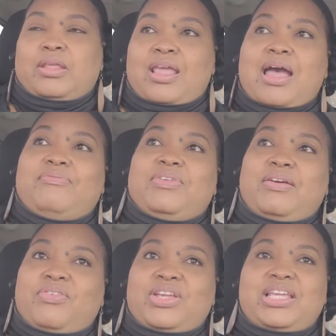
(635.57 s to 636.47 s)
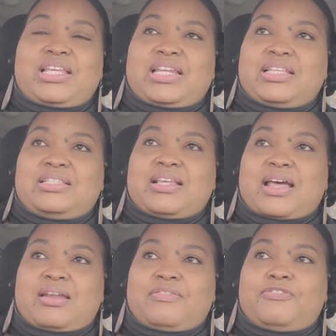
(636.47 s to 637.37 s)
Yeah, I've never eaten
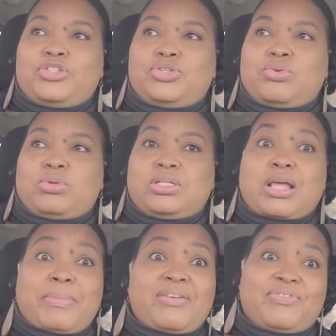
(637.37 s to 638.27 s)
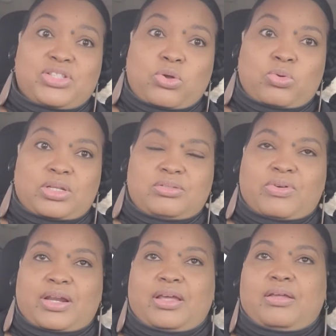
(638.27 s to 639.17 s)
inside of Fazoli's. I'm at Fazoli's
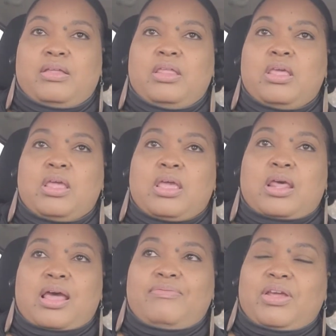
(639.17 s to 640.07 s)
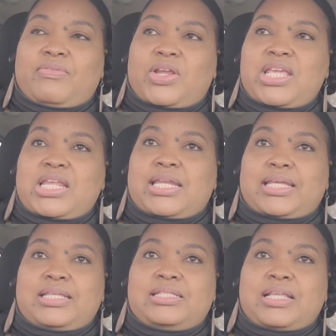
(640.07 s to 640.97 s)
right now. And I've never eaten
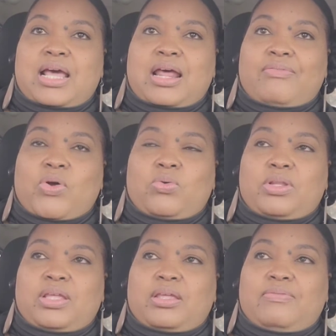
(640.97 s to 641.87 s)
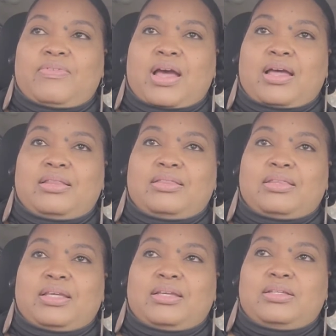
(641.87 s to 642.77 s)
inside. I've only gotten
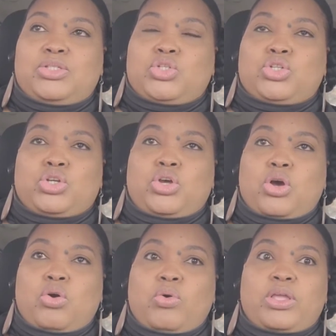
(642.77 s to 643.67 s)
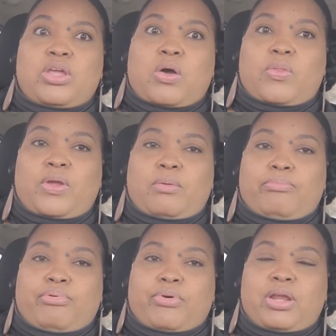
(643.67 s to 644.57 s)
things to go and y'all, their
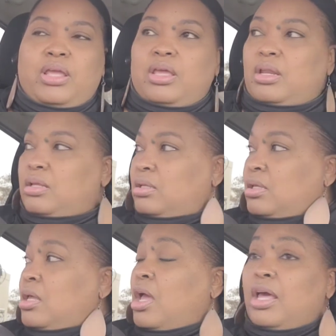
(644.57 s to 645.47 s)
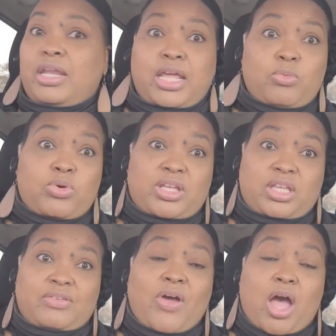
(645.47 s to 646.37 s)
bread they will
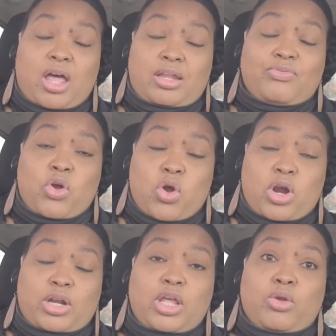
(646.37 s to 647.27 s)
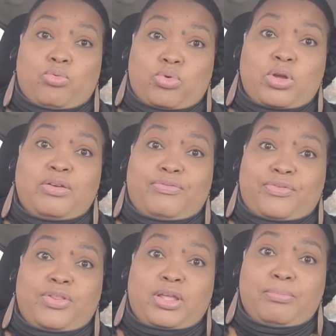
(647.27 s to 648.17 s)
give Olive Garden a run
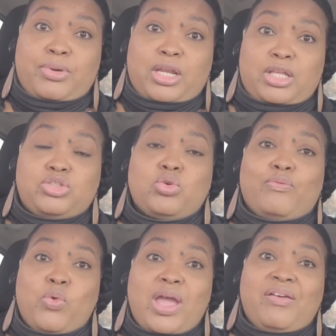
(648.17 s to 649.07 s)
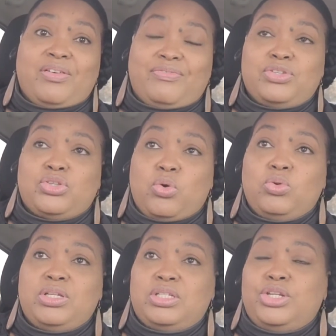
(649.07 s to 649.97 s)
for their money. So if you have a
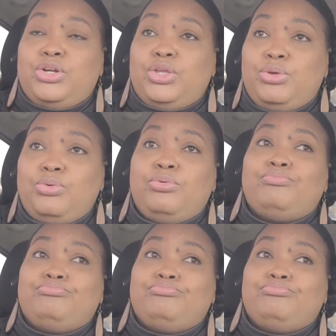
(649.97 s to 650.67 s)
Fazoli's near you,